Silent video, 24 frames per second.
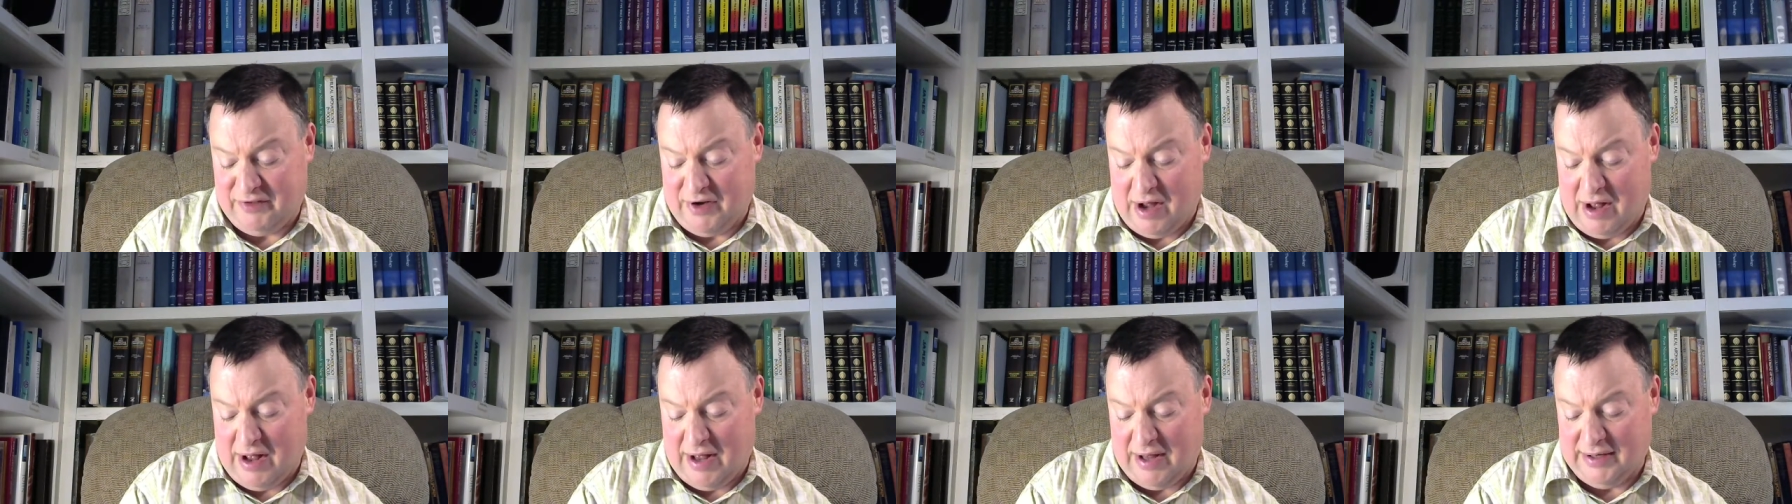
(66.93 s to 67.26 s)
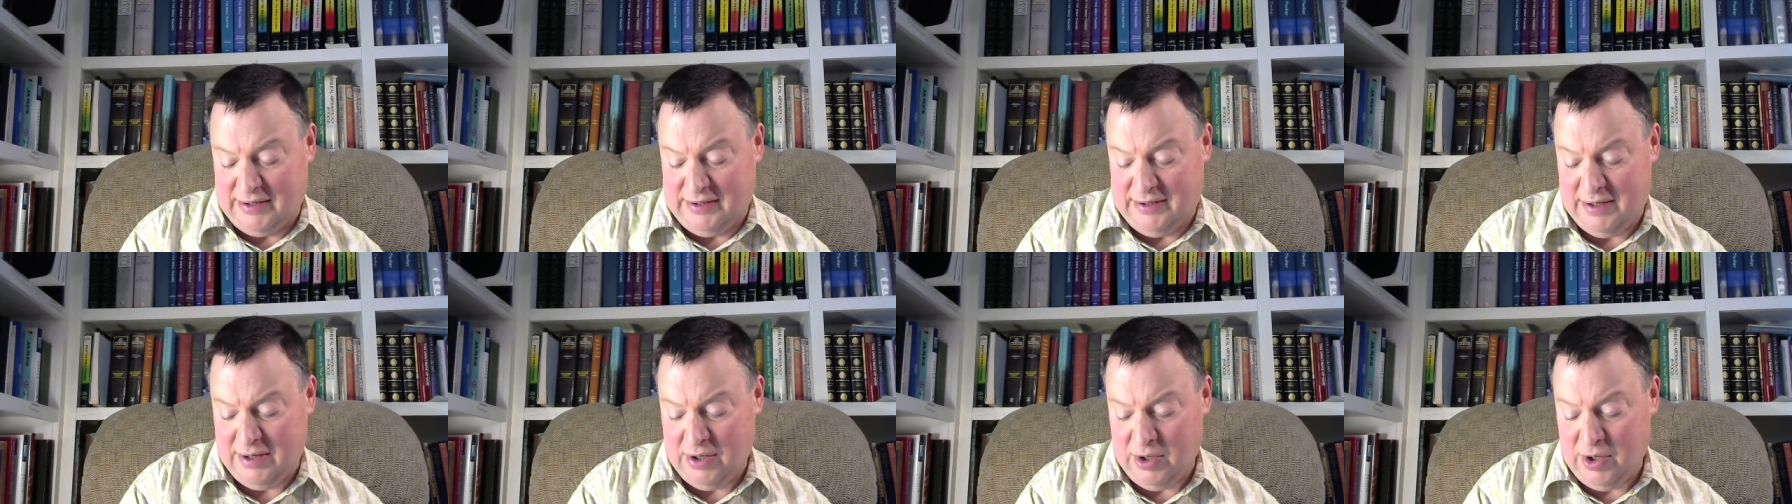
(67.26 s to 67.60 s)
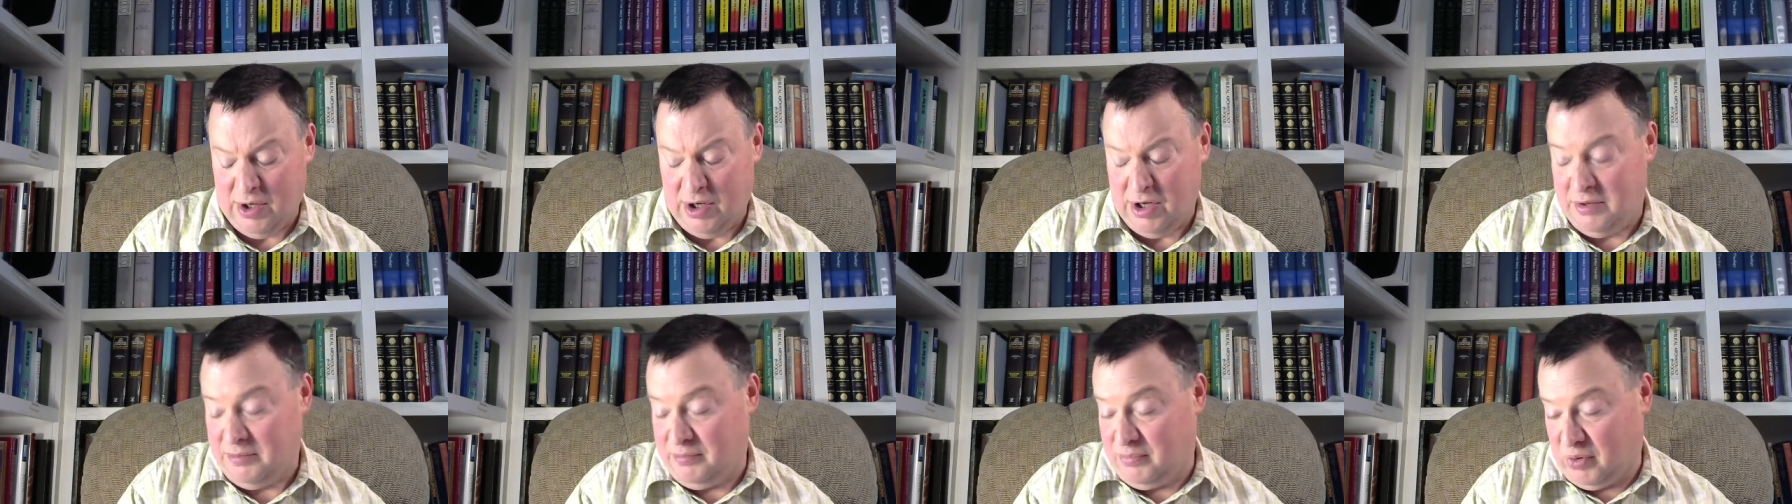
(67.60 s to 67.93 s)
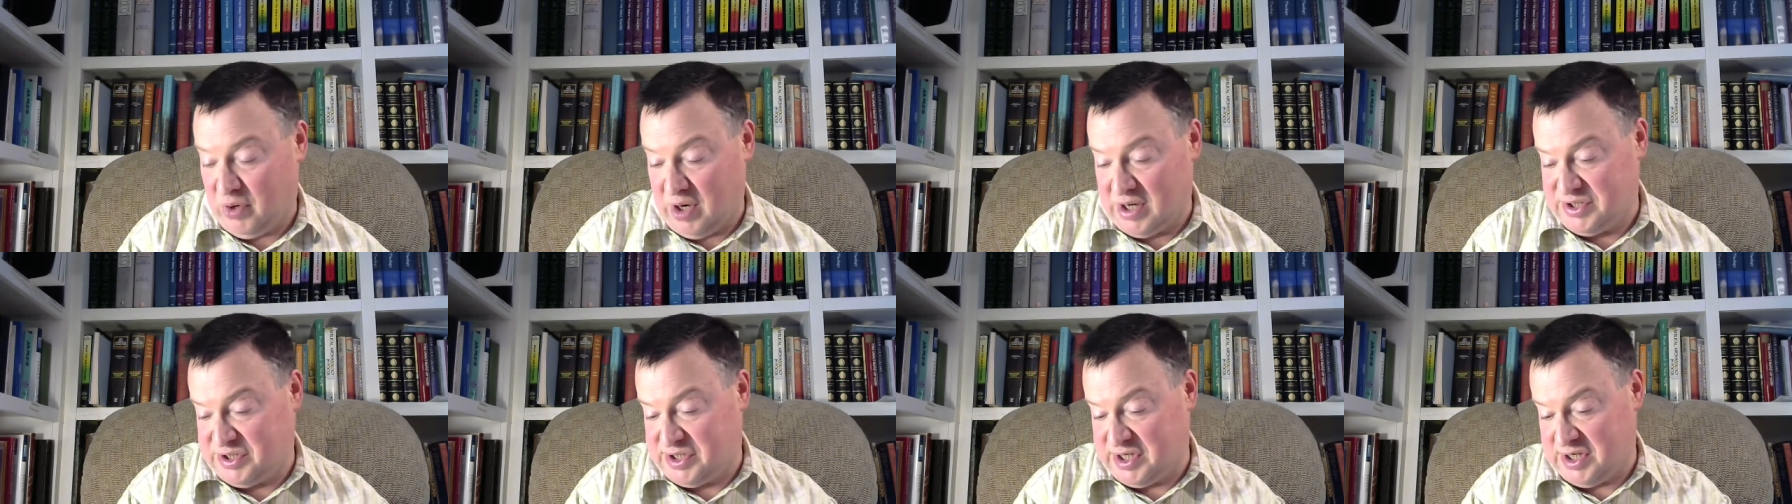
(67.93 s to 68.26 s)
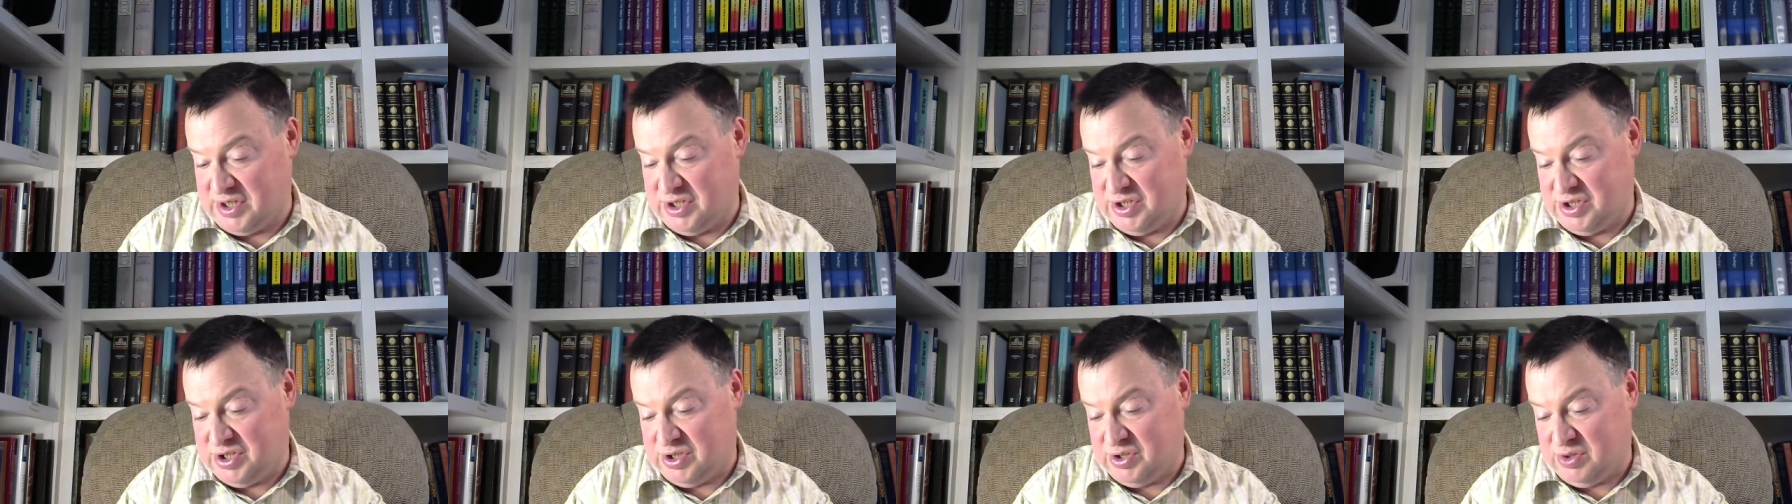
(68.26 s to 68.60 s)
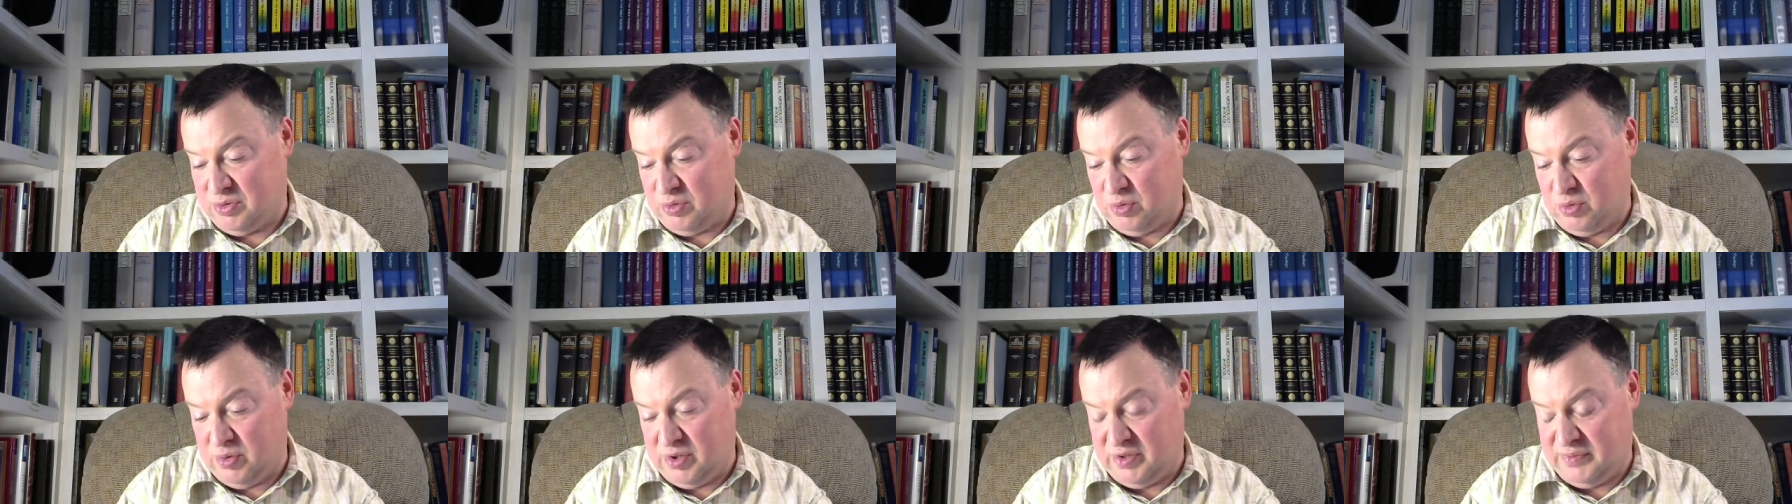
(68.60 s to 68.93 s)
God present
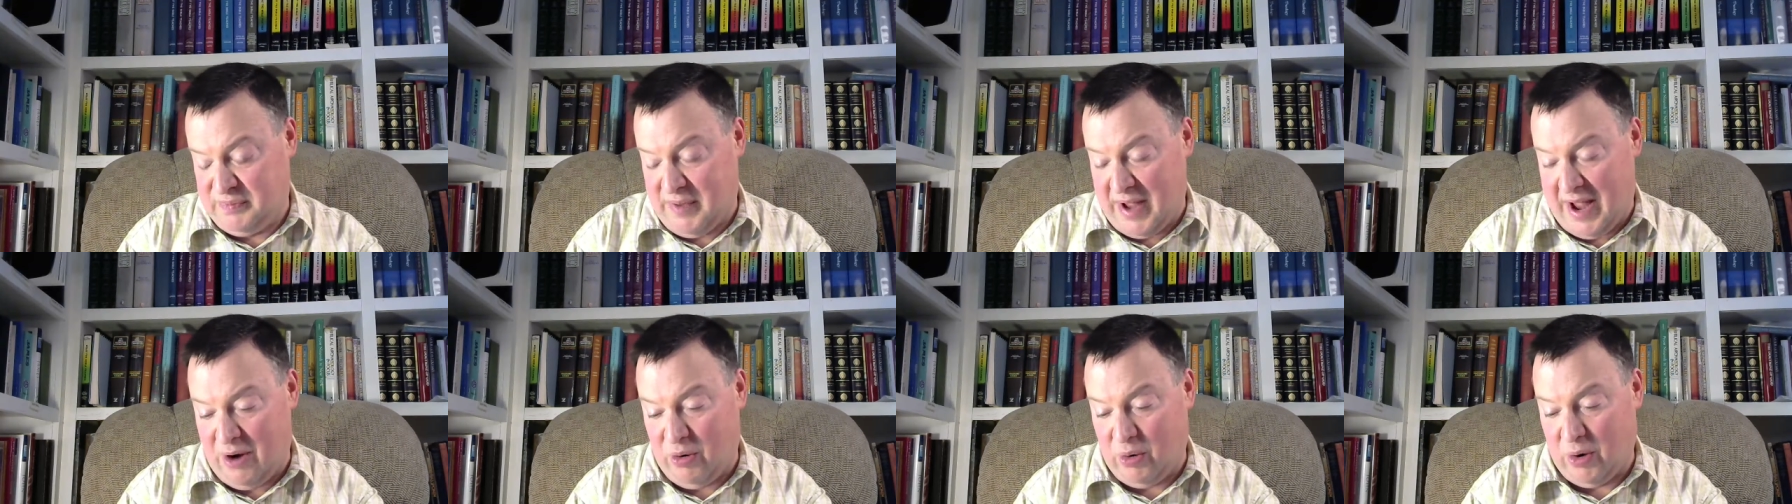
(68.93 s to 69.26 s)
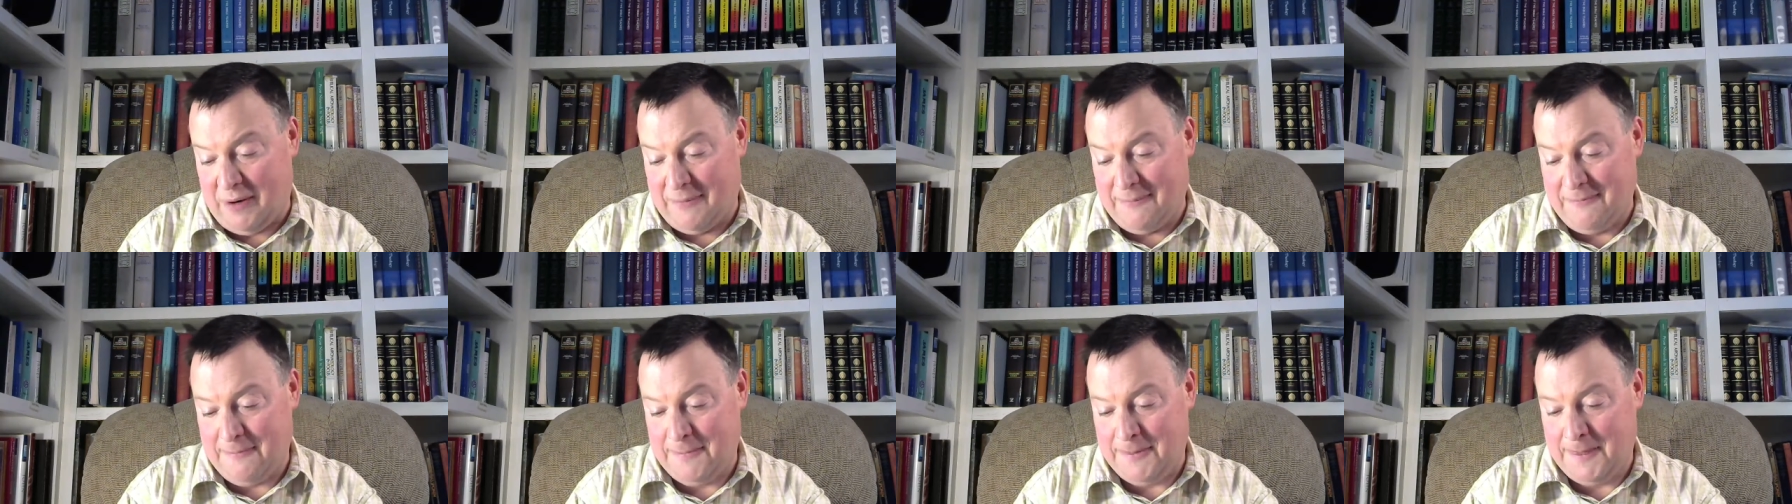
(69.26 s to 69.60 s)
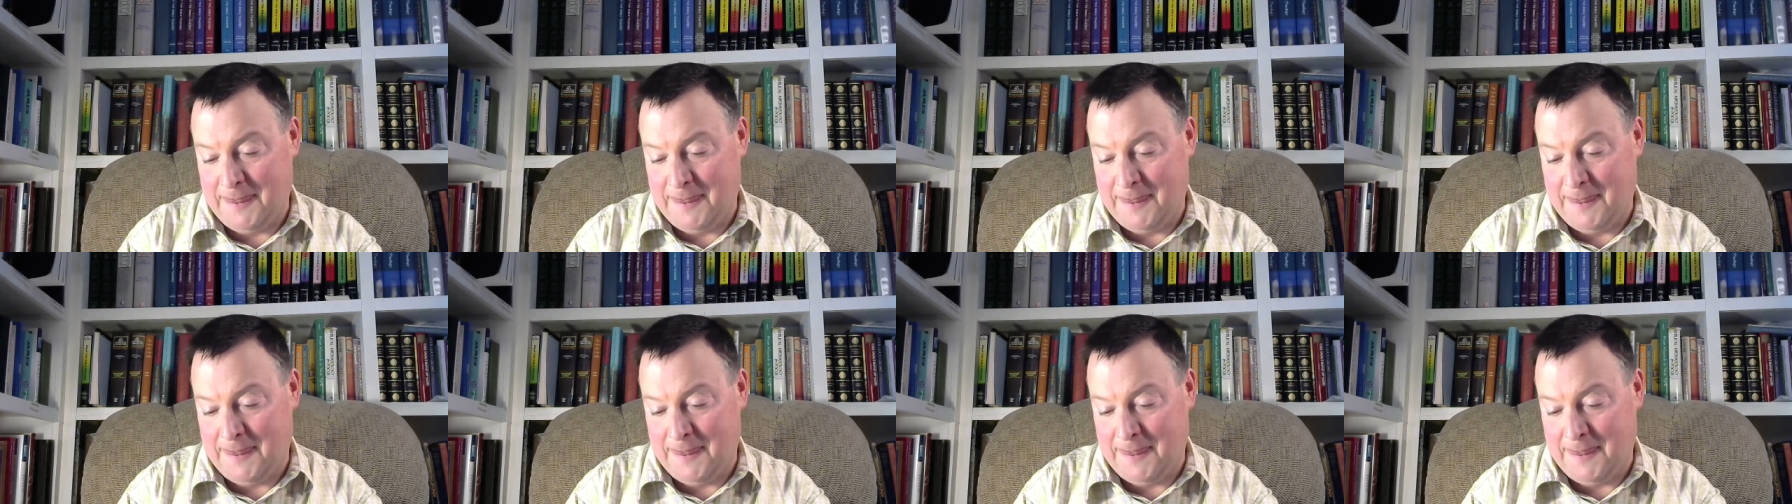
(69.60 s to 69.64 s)
with power.